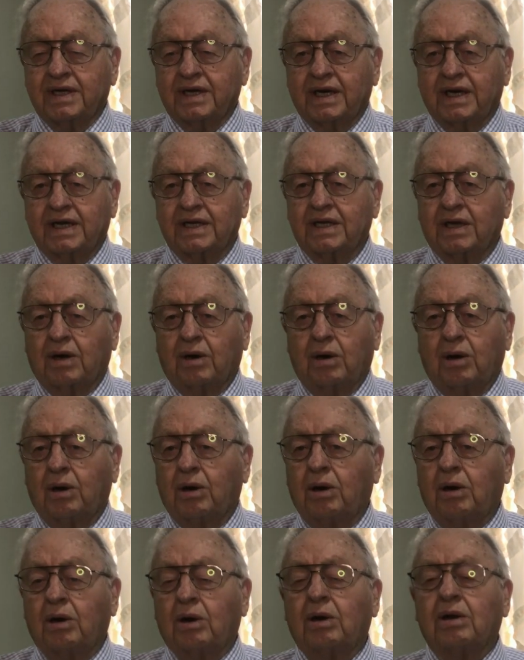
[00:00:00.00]
and
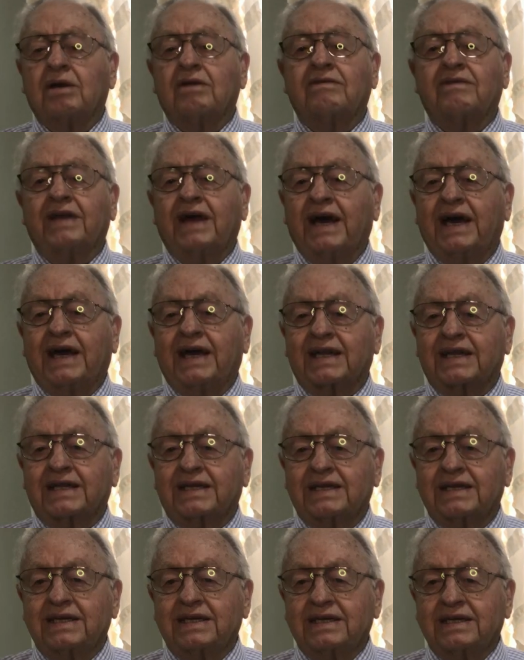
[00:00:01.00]
all of
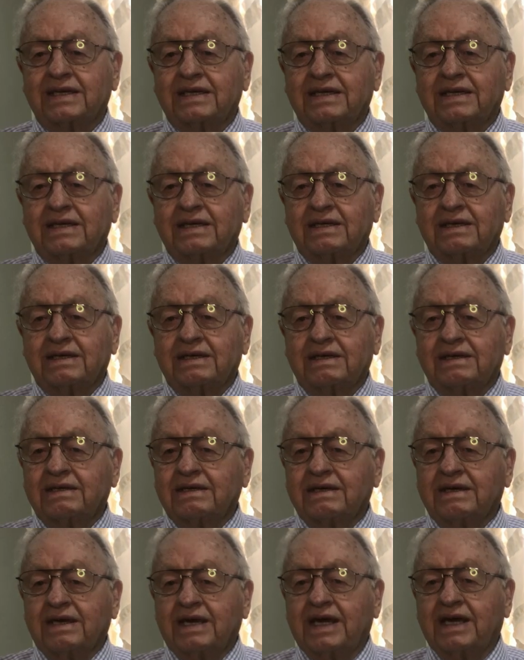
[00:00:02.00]
that.
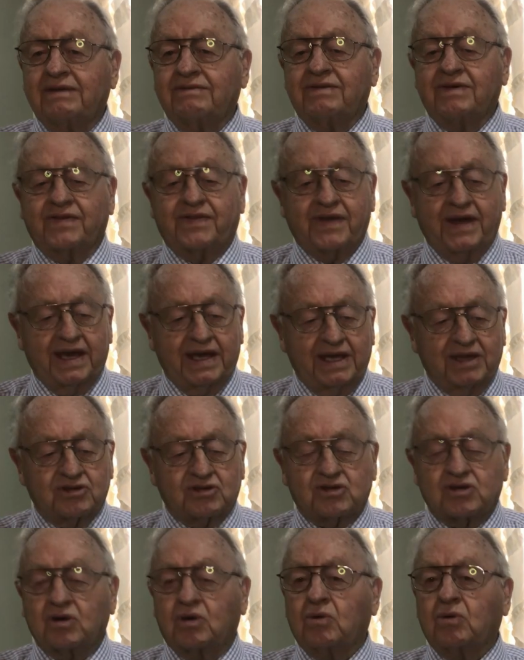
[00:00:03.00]
Everything is
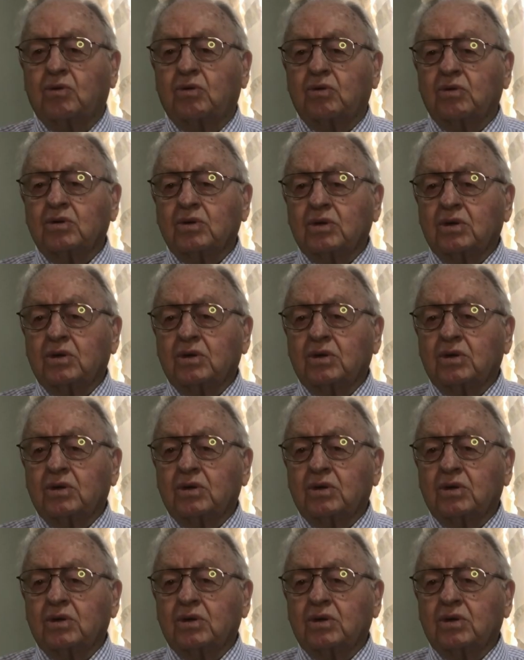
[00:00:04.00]
so